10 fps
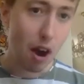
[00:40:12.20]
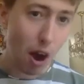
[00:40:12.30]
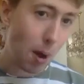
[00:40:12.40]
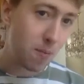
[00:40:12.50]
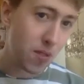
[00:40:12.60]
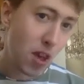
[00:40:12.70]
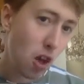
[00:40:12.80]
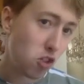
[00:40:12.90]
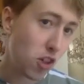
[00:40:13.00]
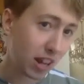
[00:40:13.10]

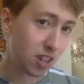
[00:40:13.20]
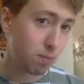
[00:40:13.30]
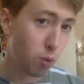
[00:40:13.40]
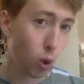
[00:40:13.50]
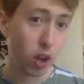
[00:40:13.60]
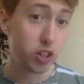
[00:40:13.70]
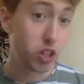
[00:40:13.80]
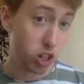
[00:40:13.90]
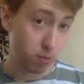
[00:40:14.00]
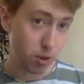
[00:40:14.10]
that is more
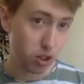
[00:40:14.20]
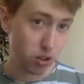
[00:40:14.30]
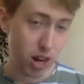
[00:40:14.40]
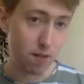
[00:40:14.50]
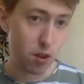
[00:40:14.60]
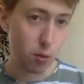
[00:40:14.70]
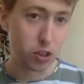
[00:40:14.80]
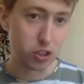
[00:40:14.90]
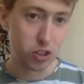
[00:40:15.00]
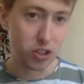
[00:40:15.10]
legitimate than if you were
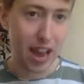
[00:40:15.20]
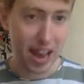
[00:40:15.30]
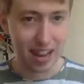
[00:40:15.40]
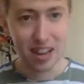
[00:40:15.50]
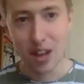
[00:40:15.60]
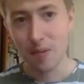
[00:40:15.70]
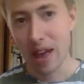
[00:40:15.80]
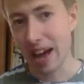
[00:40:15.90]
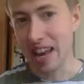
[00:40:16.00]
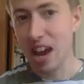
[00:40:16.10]
just to say,
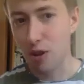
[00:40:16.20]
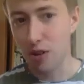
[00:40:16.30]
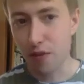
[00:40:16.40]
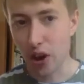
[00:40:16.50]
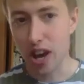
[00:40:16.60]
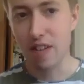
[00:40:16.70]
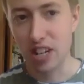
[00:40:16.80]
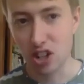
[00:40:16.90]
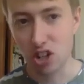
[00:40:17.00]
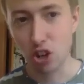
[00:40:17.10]
and here are the 5
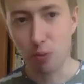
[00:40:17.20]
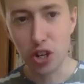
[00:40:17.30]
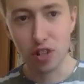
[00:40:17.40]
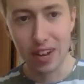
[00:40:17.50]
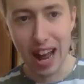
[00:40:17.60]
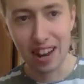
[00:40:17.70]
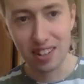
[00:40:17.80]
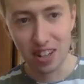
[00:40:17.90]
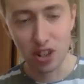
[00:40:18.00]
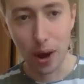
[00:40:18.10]
additional points of
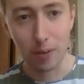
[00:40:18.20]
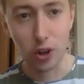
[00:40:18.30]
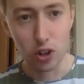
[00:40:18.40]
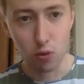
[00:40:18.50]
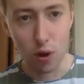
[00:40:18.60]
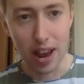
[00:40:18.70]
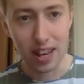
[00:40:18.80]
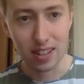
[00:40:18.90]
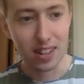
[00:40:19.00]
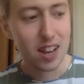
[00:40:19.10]
analysis that I'm going to
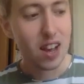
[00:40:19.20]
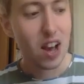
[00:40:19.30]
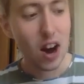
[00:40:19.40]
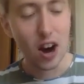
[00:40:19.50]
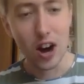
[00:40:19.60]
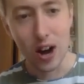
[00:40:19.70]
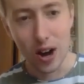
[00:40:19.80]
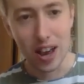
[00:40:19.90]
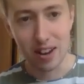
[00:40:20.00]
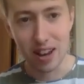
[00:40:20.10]
raise
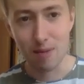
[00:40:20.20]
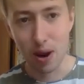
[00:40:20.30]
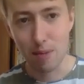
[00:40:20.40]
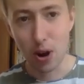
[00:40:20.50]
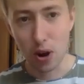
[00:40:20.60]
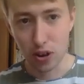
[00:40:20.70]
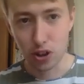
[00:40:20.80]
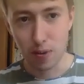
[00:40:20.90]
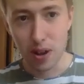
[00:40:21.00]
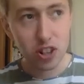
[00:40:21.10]
in my partner's
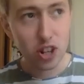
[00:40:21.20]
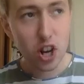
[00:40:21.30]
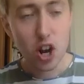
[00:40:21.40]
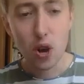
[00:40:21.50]
speech.